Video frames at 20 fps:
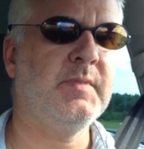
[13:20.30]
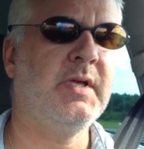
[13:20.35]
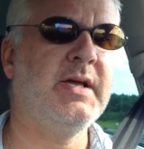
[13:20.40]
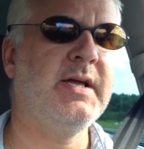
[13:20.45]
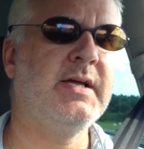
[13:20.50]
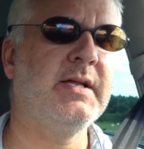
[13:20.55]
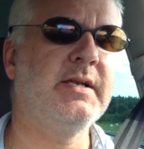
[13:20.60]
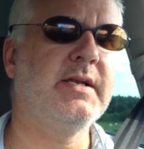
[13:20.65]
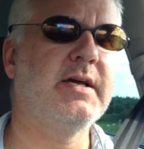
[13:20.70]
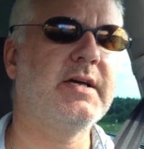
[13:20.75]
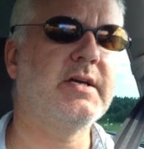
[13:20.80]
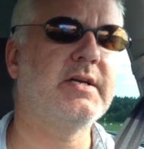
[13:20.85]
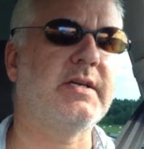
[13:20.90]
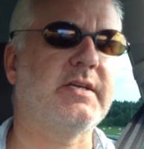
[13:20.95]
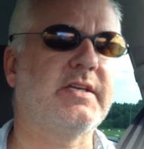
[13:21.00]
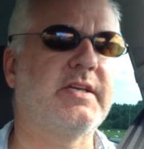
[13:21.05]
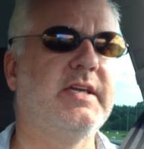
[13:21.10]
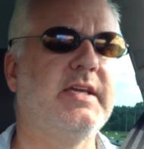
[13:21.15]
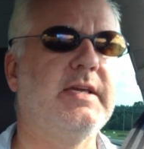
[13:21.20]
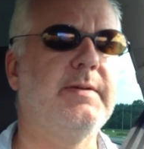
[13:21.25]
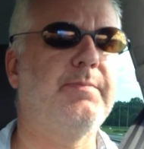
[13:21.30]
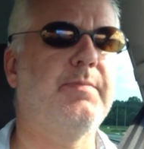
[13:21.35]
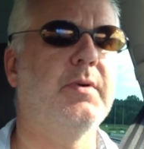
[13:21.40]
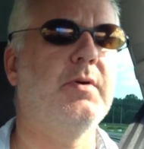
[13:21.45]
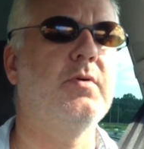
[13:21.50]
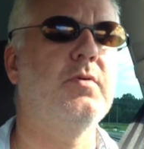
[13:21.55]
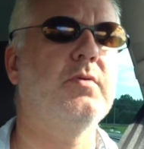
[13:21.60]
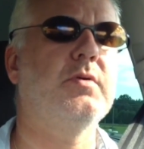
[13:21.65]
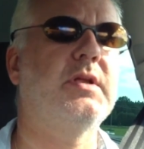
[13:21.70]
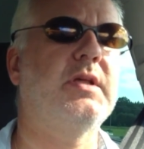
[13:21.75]
And I keep
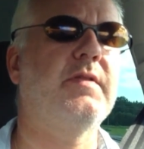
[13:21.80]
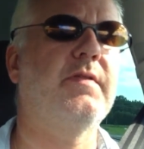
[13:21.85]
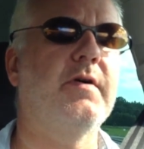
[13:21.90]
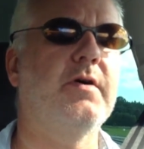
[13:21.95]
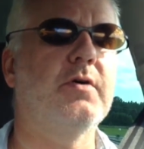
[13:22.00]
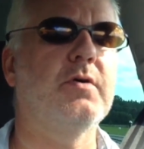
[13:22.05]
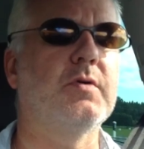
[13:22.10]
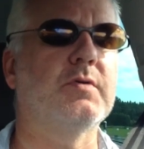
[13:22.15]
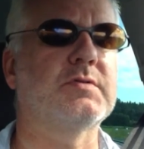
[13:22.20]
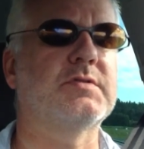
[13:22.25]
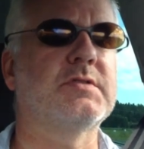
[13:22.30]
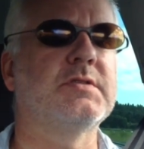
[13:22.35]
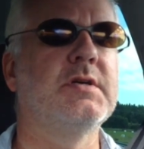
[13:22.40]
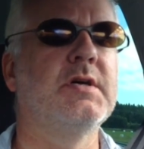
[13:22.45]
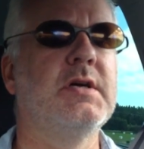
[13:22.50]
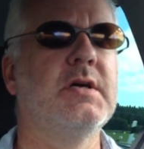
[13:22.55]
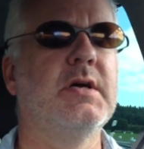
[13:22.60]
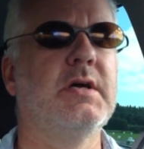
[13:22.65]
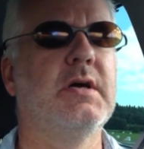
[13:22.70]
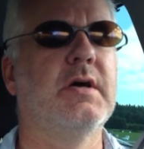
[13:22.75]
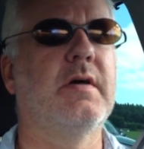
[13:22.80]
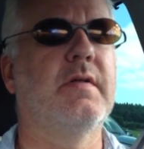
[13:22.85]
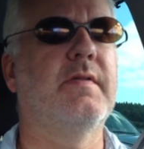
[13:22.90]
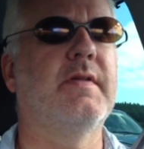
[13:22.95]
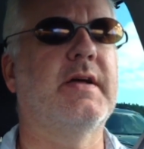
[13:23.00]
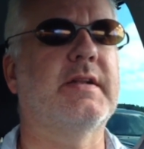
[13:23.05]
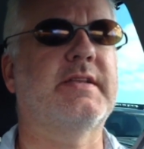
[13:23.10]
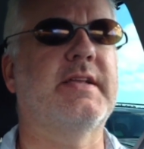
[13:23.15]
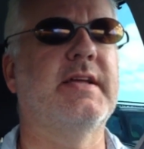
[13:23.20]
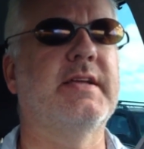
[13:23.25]
only those
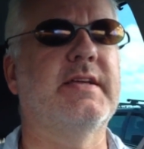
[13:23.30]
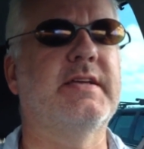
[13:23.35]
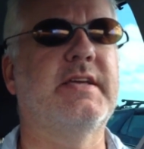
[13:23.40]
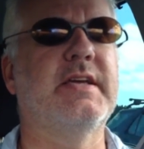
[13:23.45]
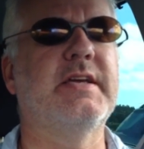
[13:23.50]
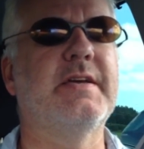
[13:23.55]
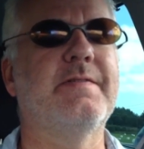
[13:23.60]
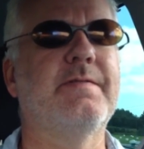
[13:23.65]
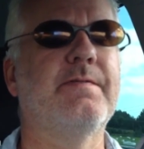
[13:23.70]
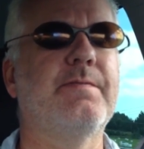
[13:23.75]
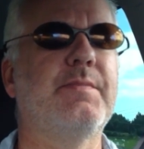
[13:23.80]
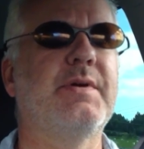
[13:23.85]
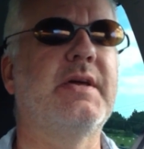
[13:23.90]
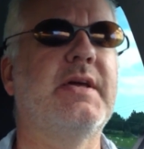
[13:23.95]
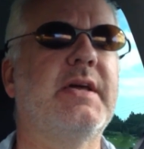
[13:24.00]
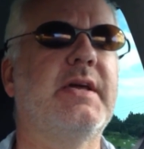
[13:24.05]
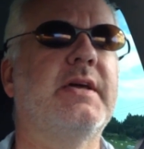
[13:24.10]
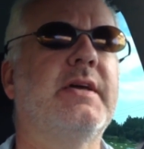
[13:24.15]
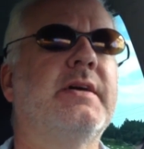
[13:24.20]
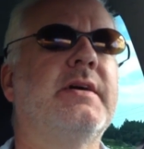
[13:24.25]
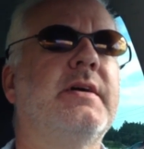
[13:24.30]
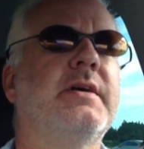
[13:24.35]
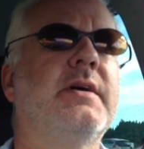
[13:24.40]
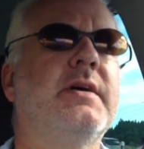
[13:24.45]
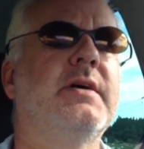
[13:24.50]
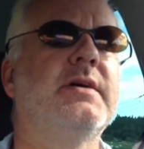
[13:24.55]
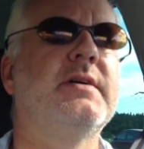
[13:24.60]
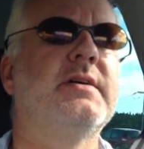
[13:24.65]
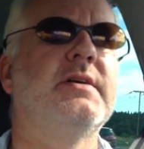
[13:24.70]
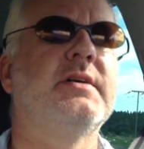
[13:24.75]
that can give me
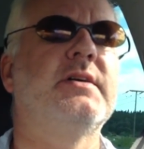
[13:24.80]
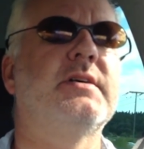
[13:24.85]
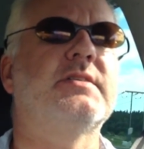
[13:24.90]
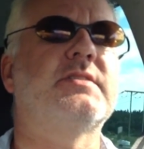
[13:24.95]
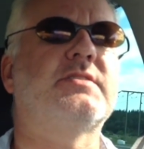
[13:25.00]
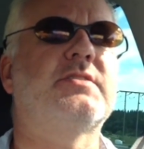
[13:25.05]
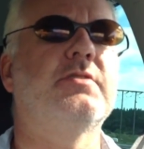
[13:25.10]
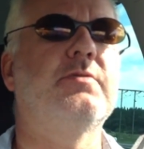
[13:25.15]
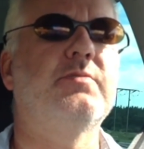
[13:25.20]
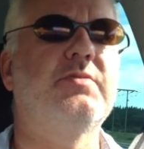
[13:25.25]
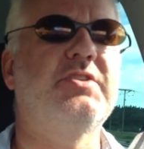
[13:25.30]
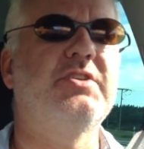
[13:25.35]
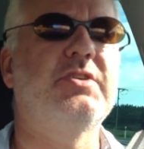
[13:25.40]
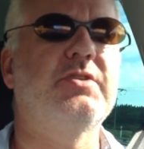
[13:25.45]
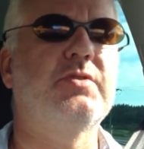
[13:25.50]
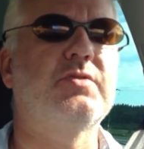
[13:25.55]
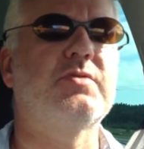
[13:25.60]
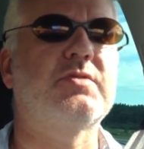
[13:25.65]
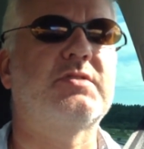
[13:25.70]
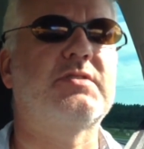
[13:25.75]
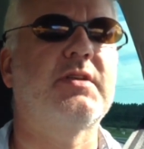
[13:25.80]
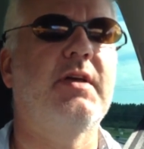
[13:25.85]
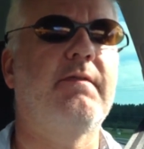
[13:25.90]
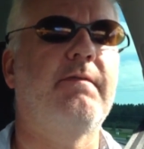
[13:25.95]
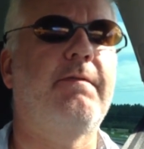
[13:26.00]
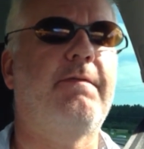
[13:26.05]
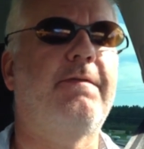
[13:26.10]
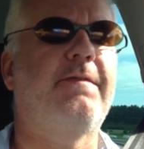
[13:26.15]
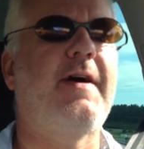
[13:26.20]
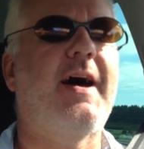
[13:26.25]
some news
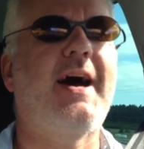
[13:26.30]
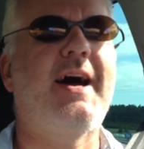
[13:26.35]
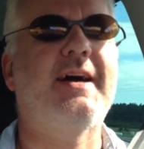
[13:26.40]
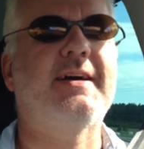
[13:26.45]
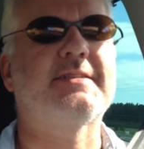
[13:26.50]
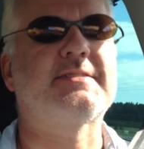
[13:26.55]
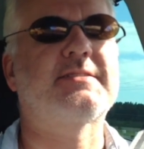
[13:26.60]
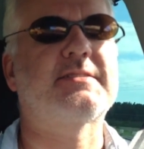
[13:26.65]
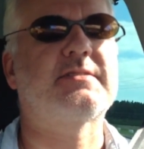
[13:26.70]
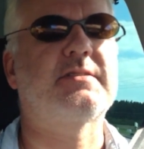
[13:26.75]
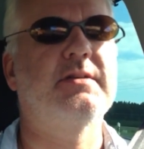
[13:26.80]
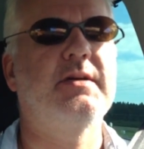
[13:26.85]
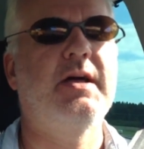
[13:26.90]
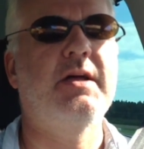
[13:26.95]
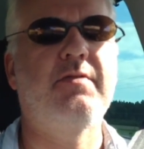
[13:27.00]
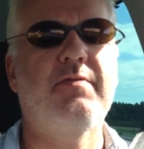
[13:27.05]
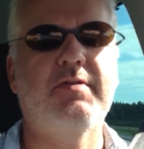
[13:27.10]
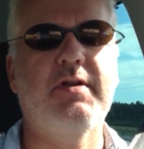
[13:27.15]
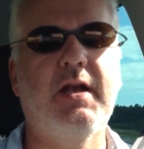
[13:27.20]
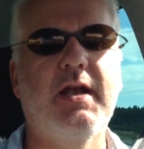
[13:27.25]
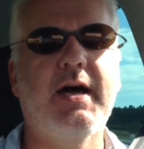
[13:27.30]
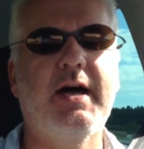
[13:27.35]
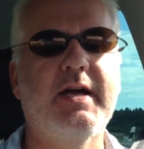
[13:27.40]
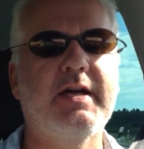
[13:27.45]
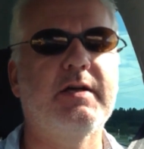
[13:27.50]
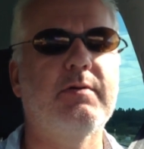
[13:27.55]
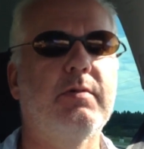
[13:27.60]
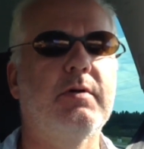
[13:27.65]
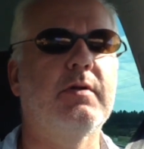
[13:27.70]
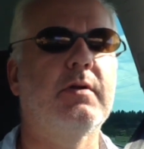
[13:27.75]
fast and
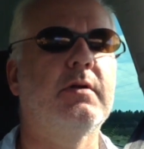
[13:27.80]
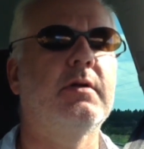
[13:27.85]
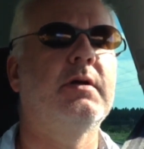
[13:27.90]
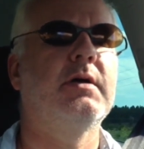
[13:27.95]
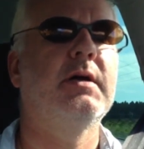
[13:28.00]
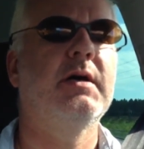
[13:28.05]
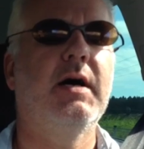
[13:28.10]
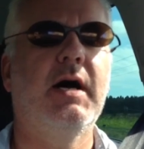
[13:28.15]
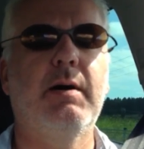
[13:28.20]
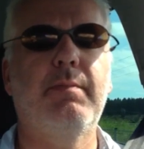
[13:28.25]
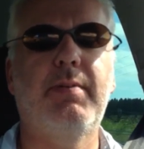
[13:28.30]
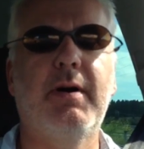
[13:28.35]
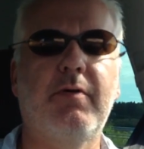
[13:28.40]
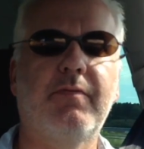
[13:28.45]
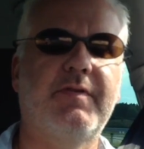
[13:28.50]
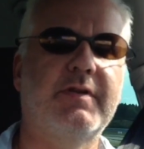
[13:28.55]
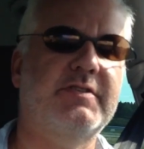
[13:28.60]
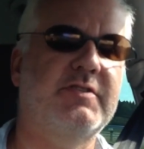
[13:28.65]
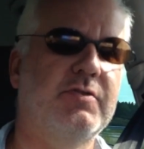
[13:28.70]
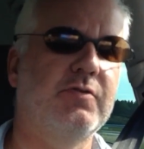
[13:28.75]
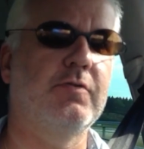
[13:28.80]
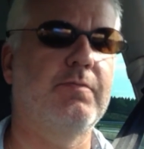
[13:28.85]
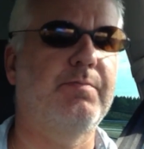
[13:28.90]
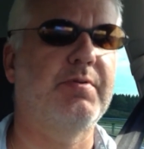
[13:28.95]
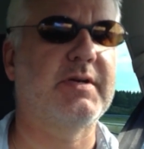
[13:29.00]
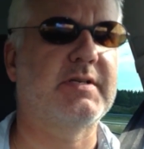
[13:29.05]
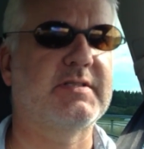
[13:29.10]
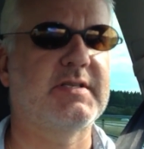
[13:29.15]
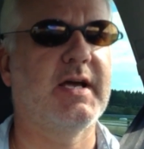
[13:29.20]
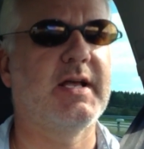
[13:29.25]
reliable about the
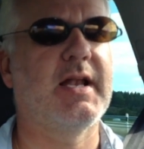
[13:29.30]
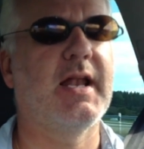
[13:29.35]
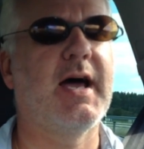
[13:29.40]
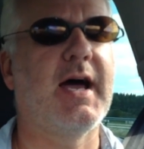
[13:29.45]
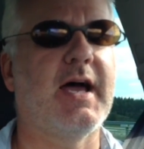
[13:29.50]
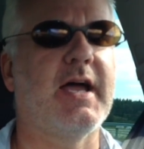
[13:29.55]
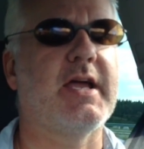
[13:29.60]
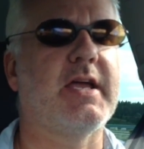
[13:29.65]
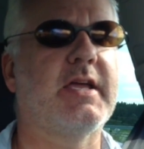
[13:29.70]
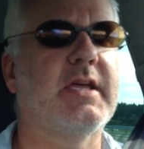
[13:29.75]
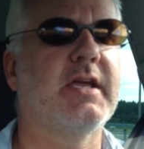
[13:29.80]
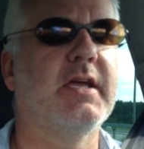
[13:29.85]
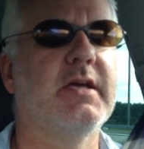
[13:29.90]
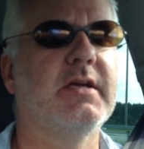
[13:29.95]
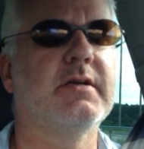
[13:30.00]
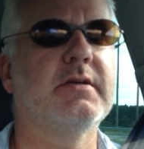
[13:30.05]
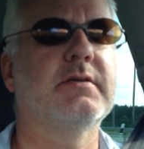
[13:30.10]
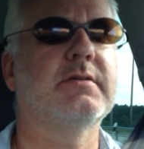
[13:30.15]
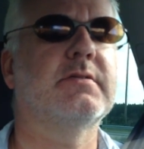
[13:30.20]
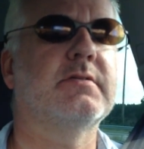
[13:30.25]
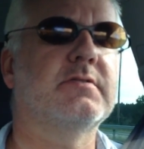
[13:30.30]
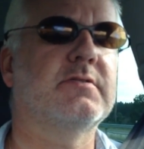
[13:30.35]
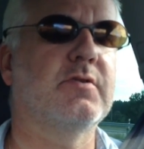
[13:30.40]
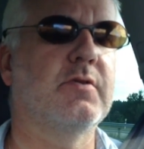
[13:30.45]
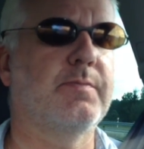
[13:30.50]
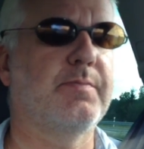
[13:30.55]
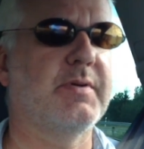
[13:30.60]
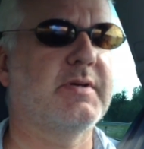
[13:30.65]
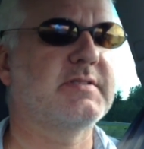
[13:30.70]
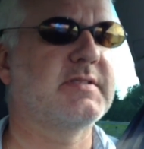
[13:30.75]
topics I like.
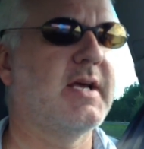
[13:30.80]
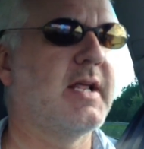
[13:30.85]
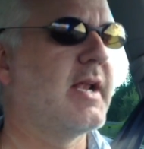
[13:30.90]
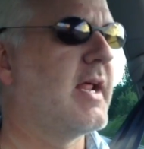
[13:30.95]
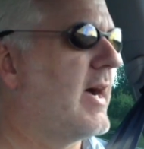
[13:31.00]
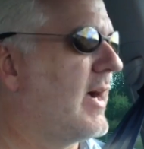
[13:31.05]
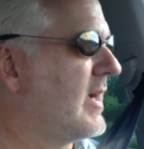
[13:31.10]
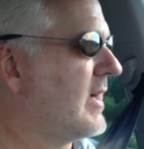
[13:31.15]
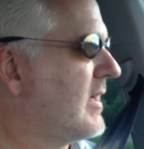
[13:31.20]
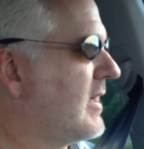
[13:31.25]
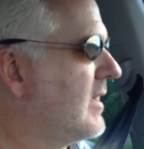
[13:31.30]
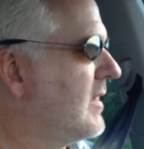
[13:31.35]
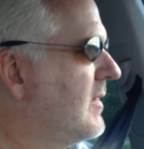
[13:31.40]
Topics I like.